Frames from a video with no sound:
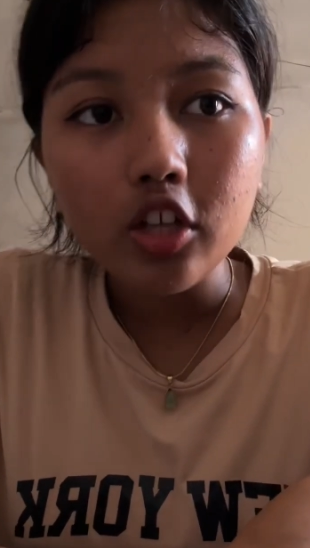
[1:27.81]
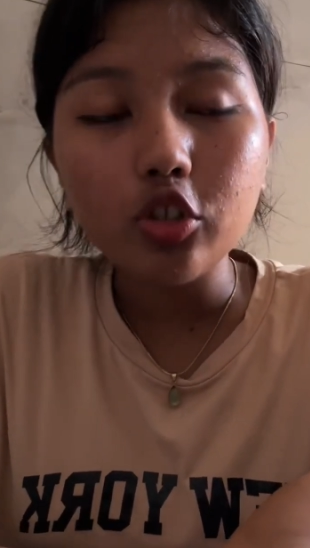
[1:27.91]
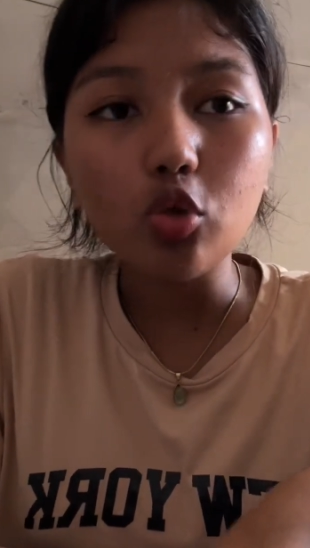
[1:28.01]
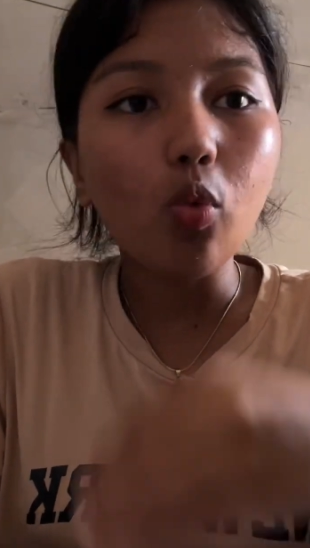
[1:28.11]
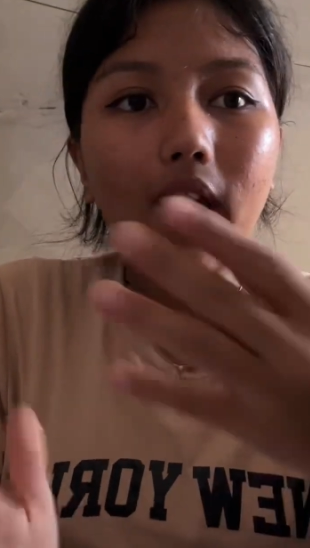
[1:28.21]

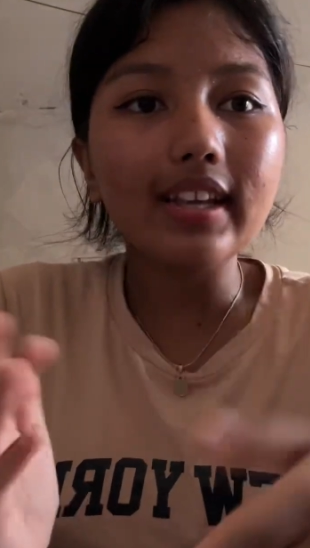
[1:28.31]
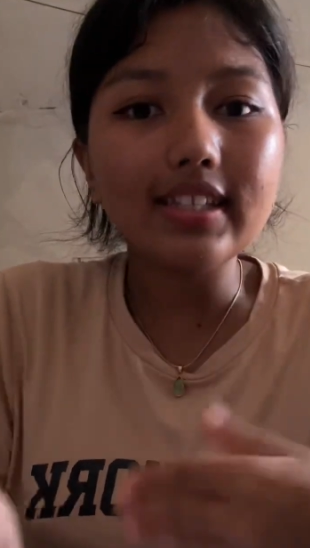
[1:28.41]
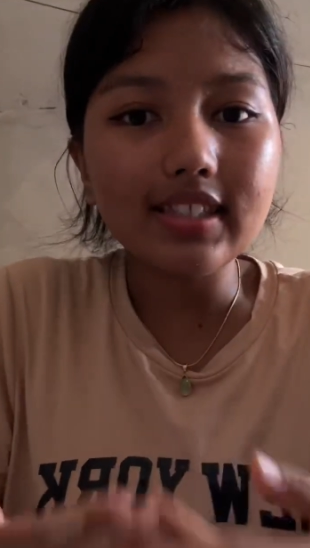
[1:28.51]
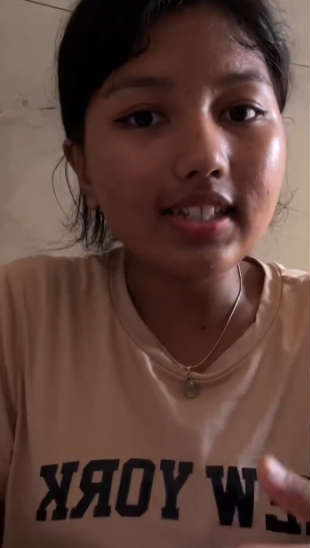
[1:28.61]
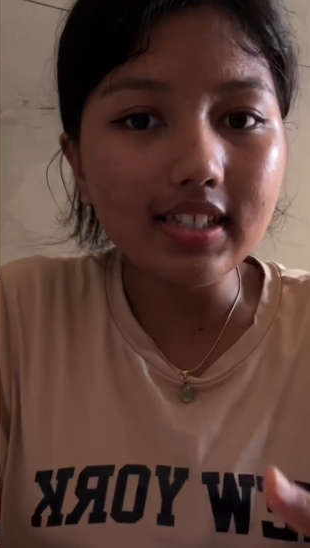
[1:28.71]
So why
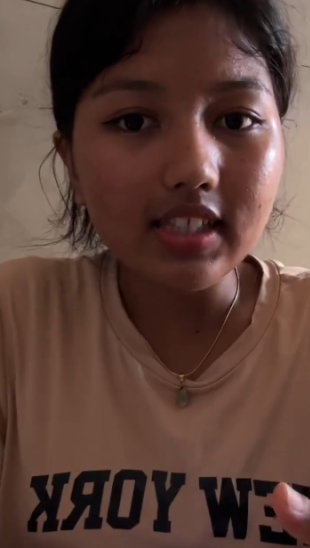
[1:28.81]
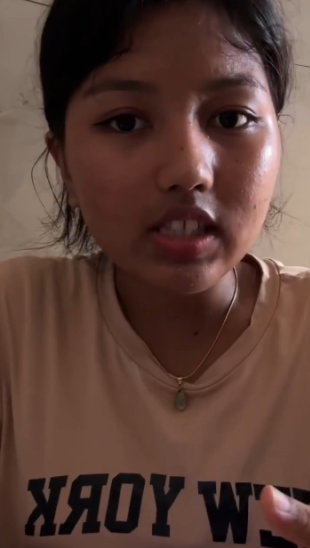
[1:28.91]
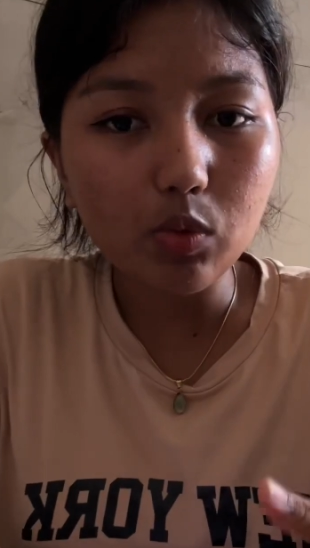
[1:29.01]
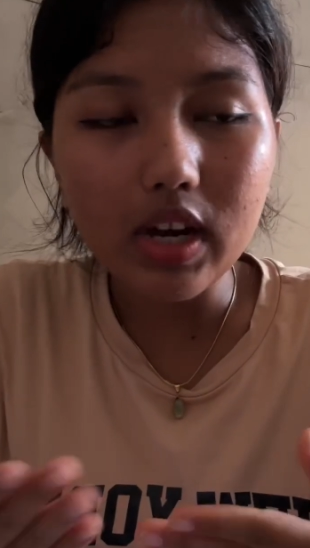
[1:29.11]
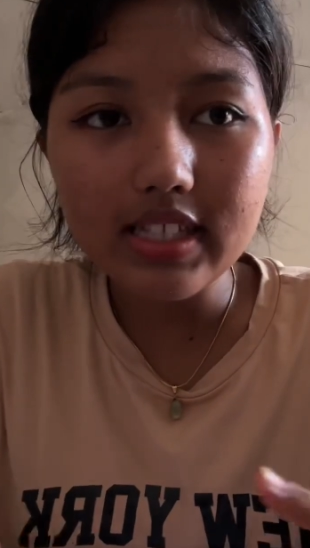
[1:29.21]
is
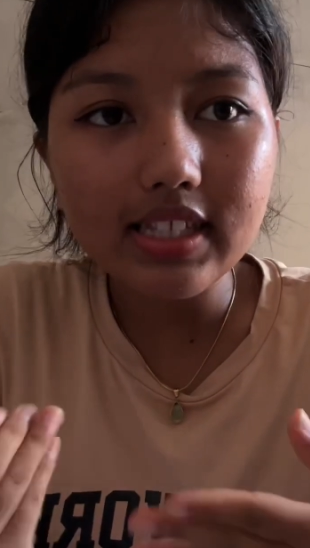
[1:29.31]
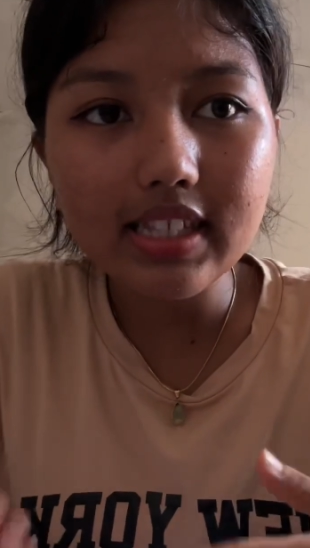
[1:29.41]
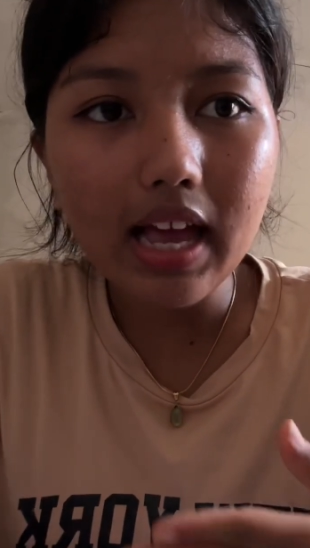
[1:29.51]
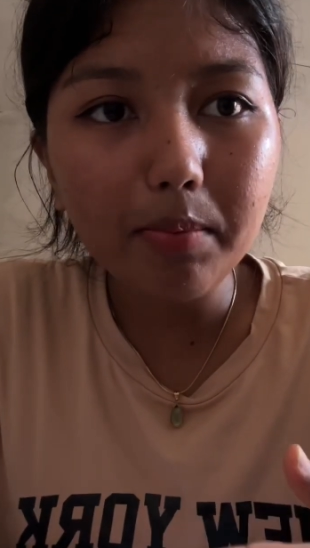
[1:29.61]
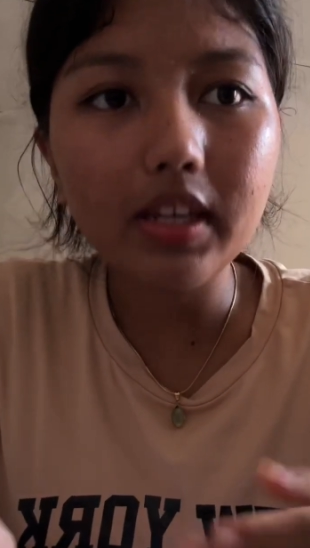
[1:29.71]
this
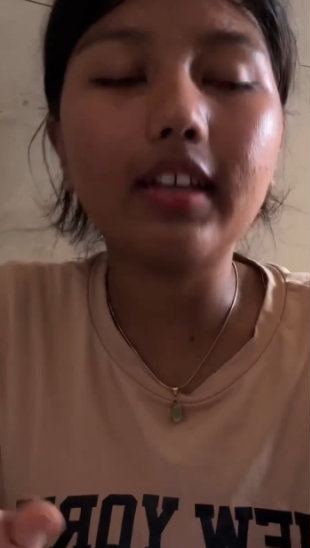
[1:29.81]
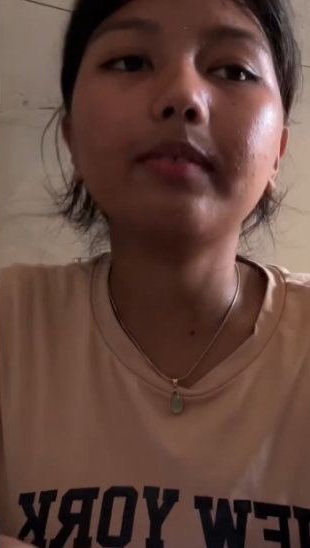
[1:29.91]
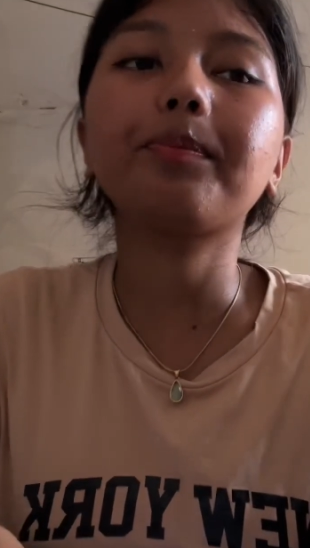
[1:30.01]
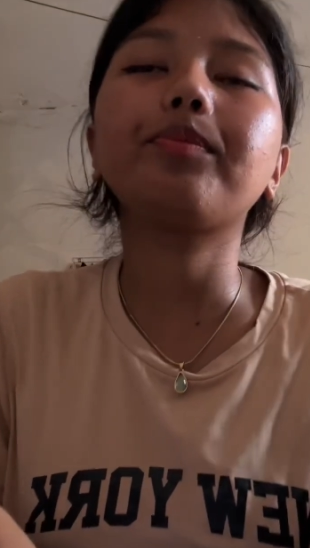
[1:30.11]
happening?